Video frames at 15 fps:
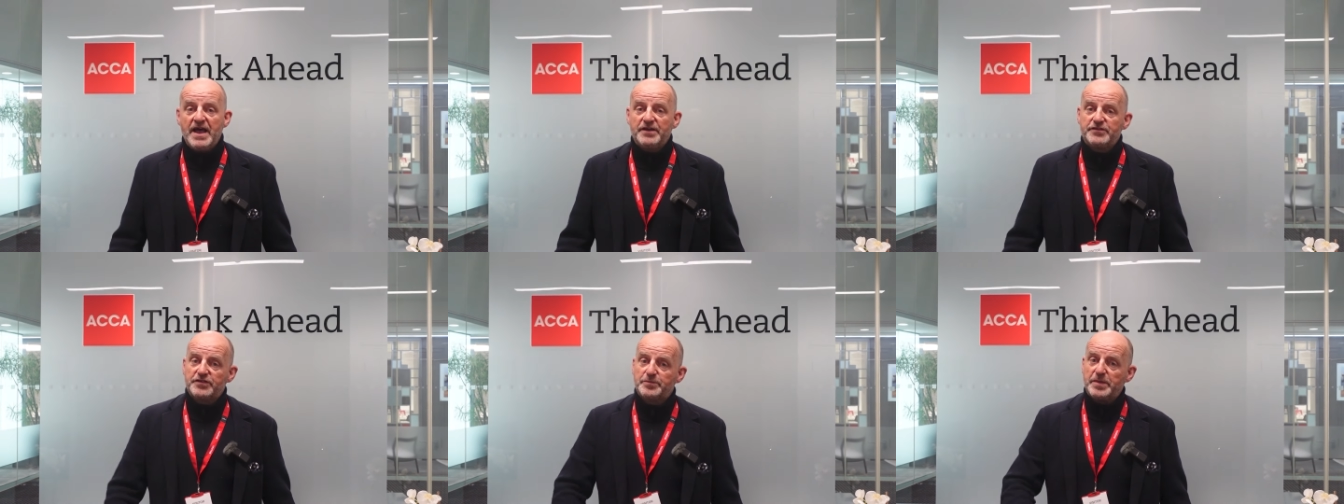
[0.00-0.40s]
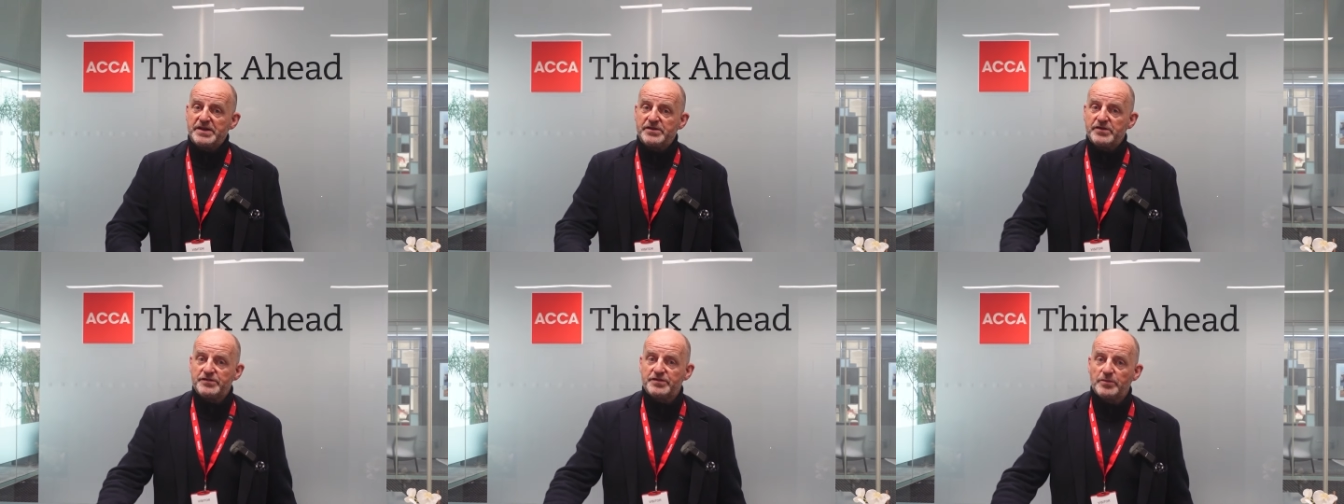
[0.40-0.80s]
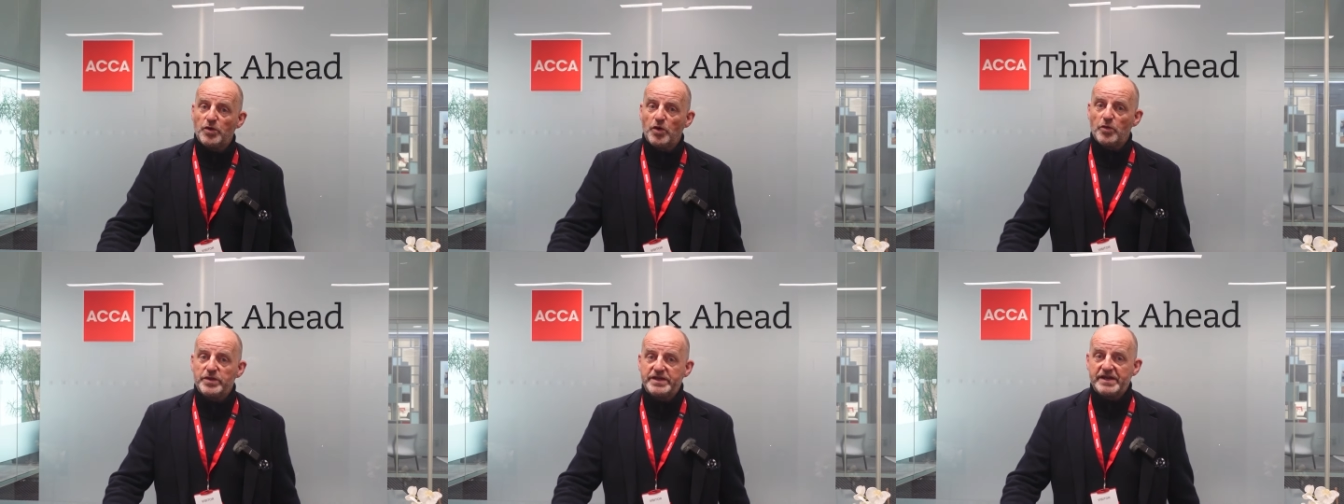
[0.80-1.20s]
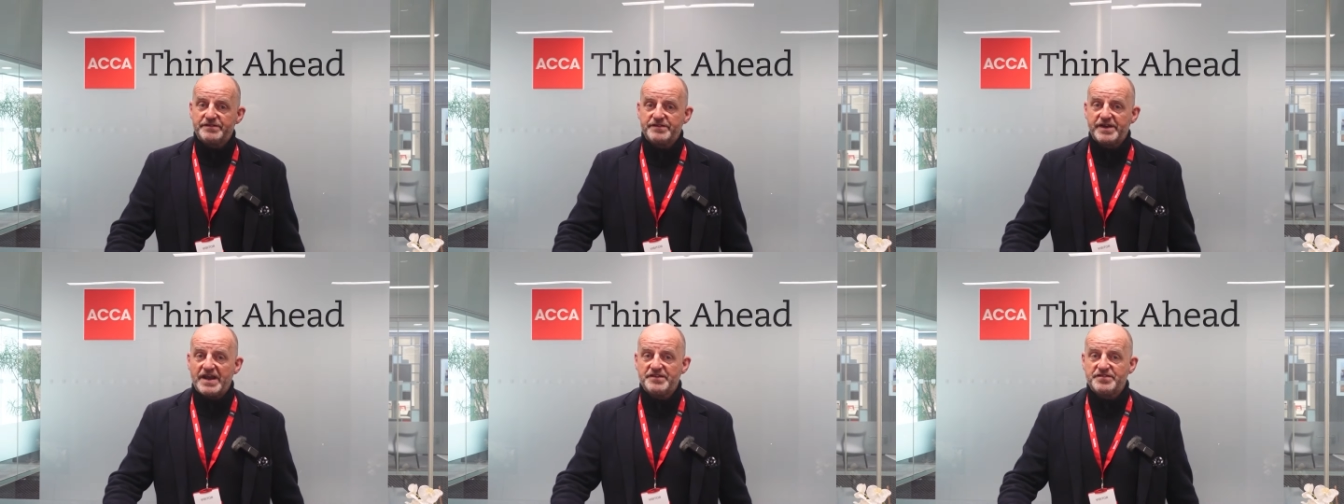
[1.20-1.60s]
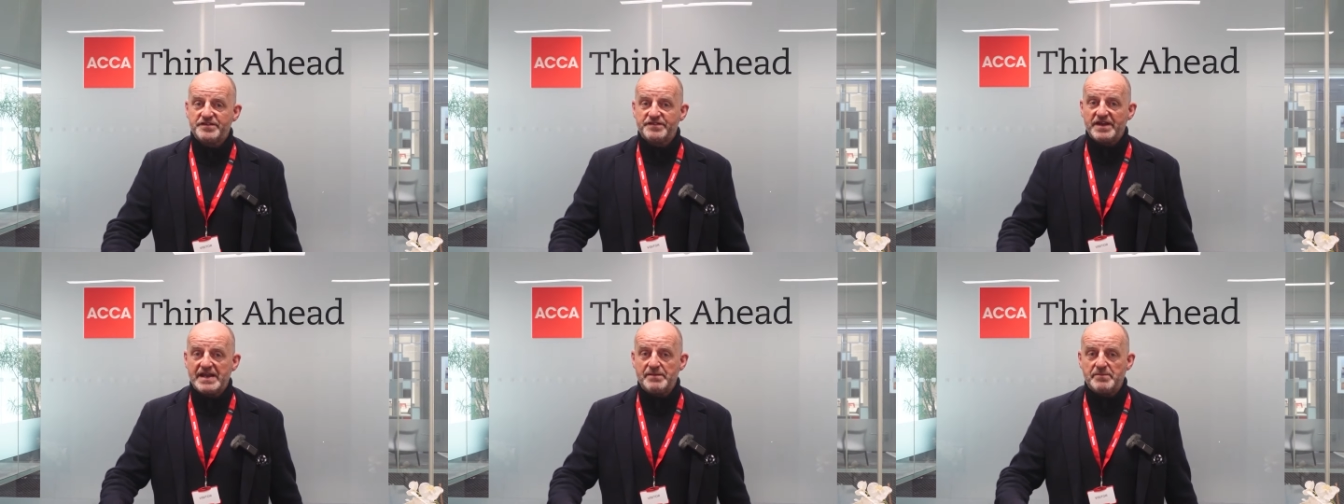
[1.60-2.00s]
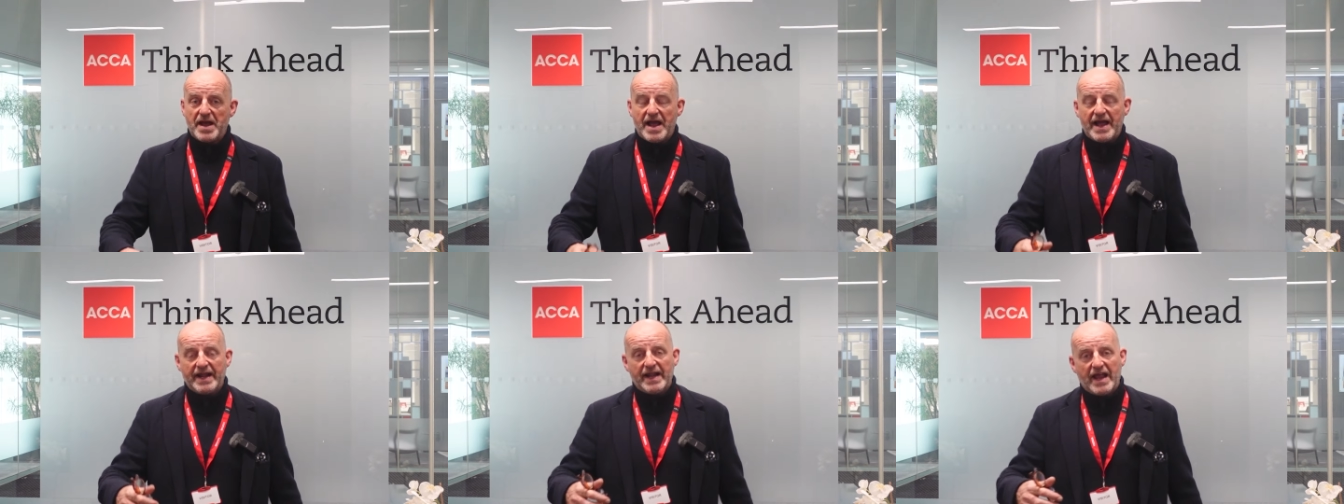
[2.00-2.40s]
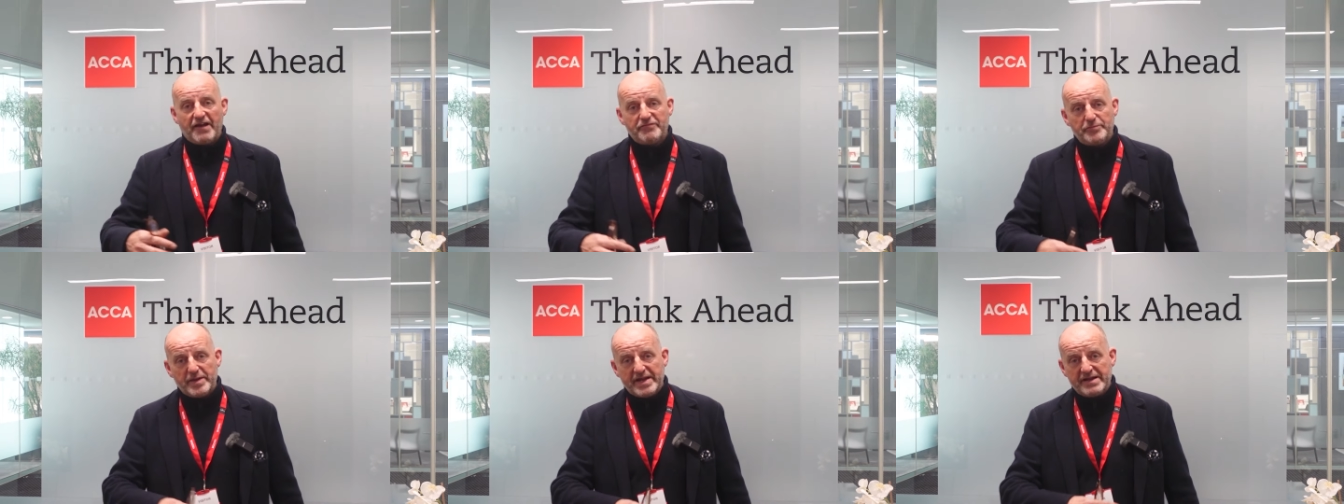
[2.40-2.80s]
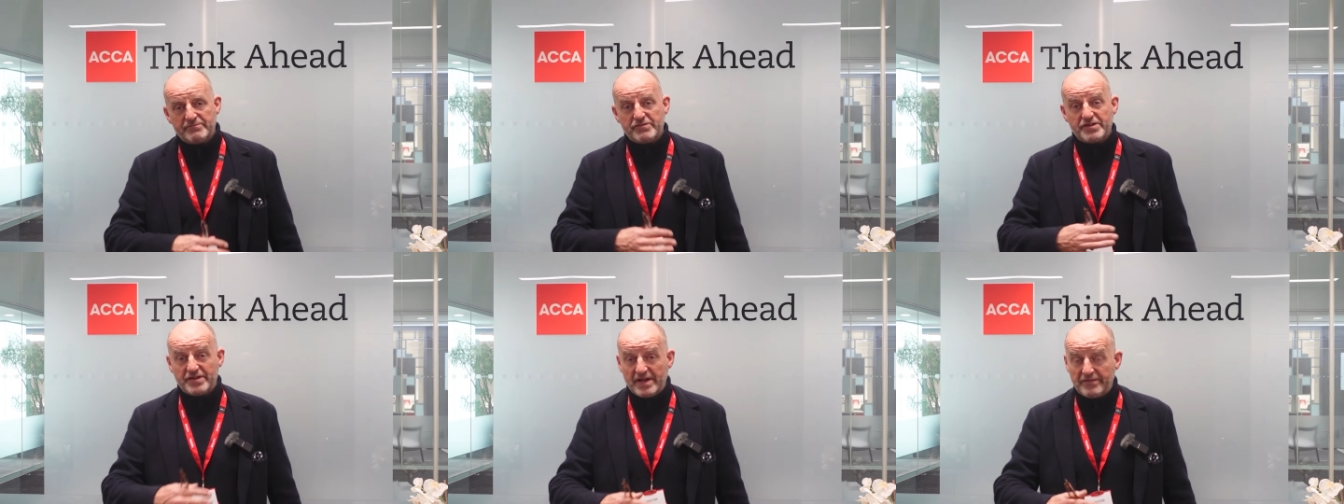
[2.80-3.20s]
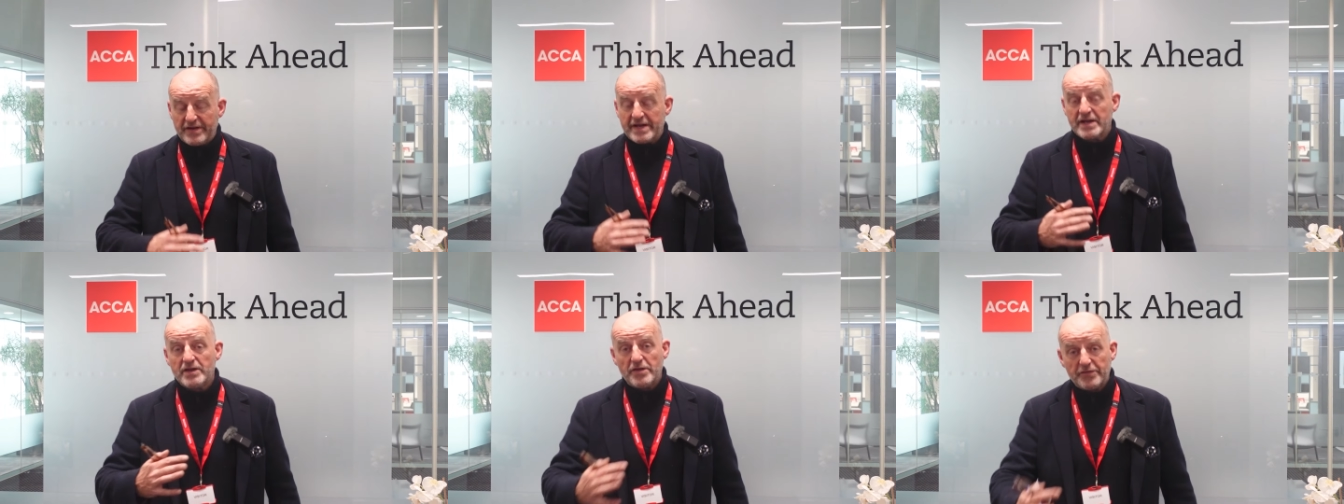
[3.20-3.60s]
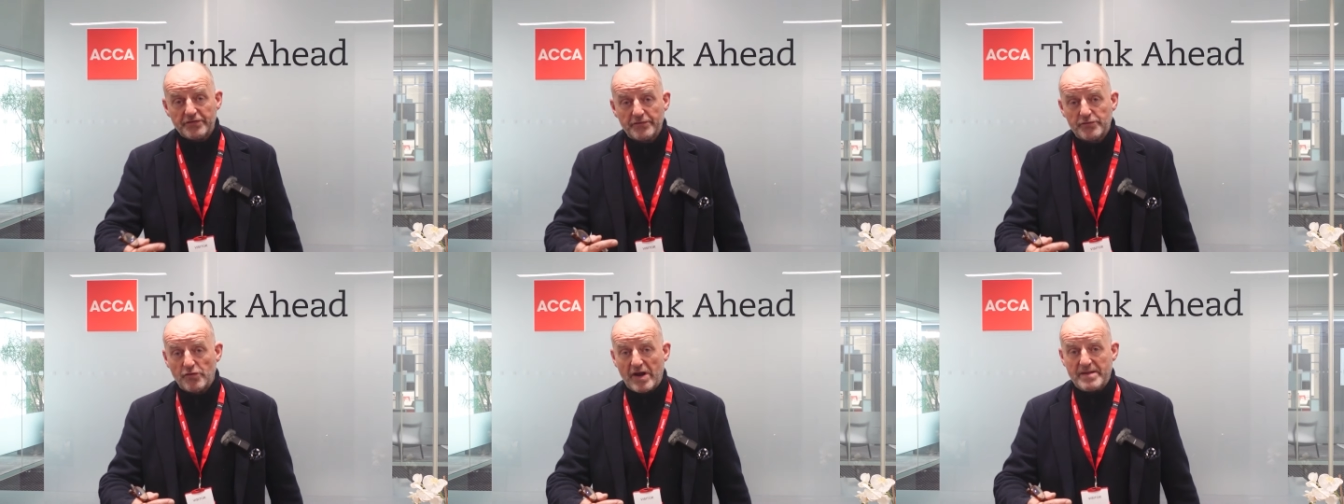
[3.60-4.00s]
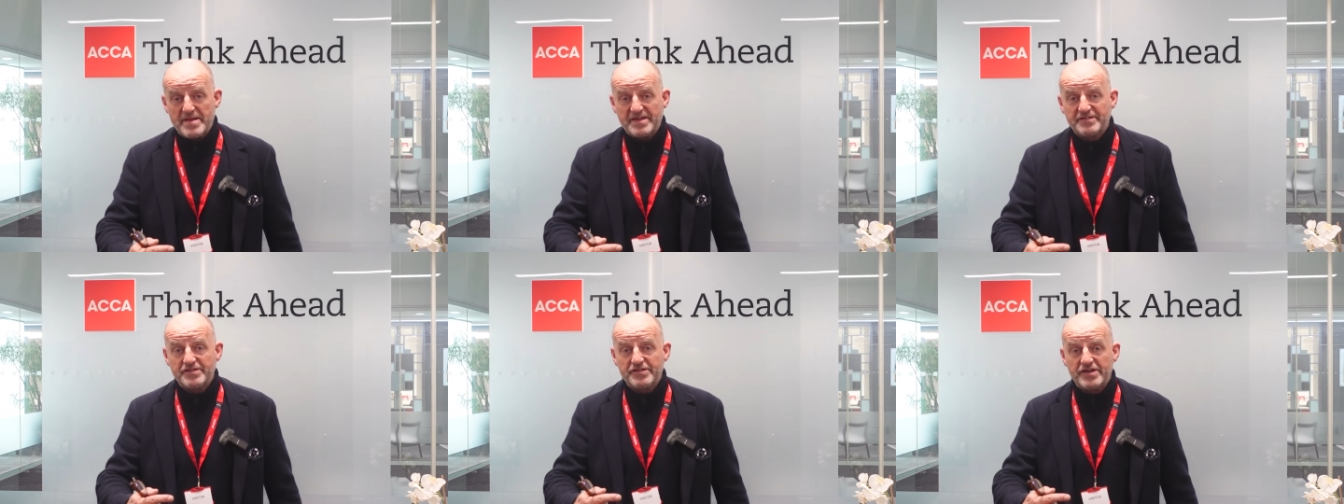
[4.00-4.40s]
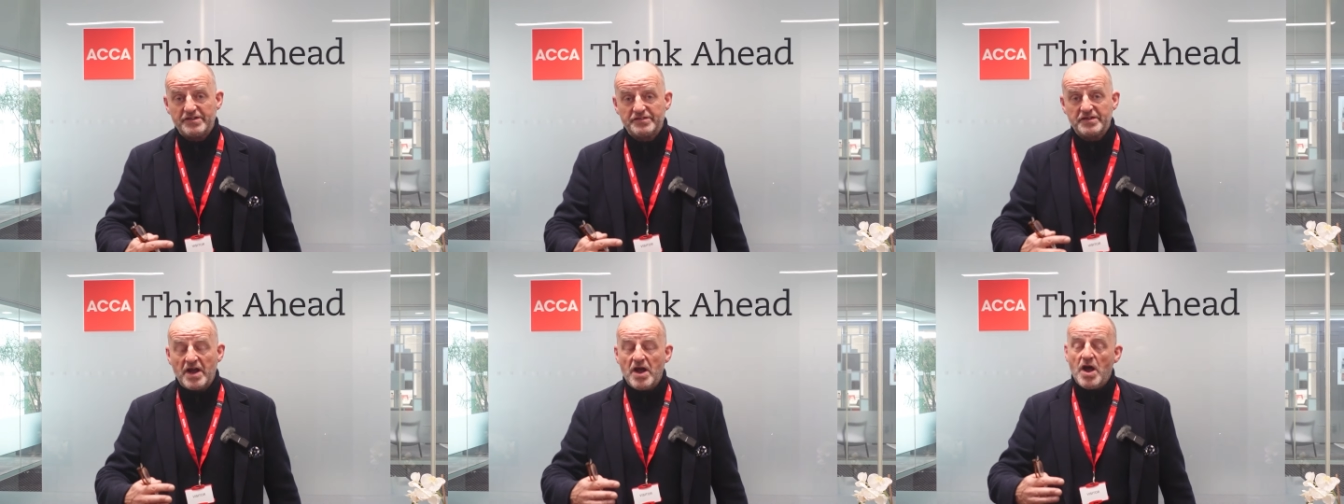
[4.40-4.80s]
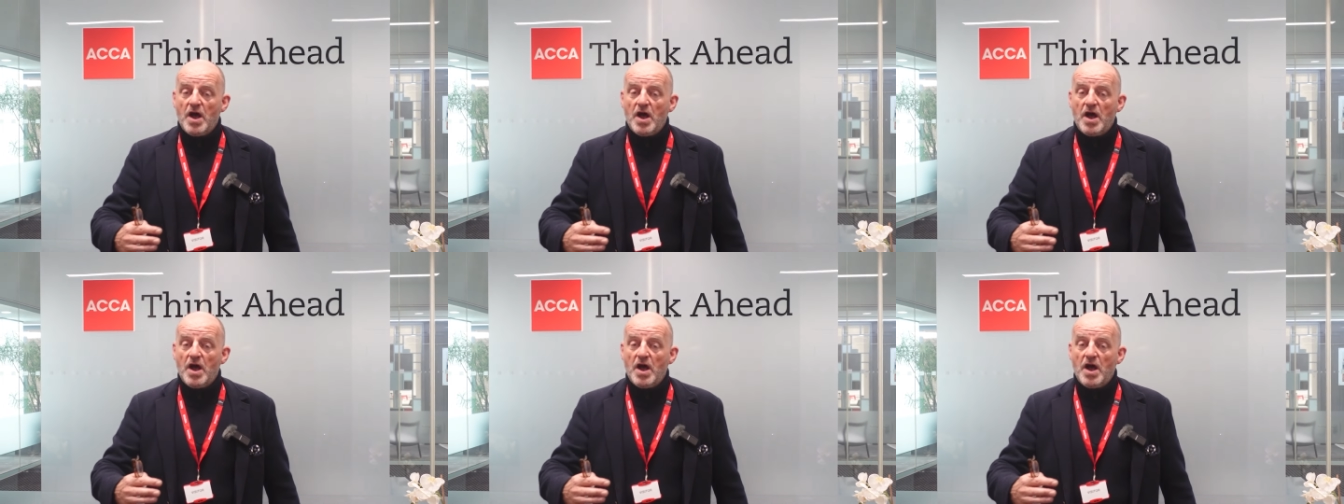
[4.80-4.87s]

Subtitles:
just been doing some work with the education team, and I've been receiving lots of great messages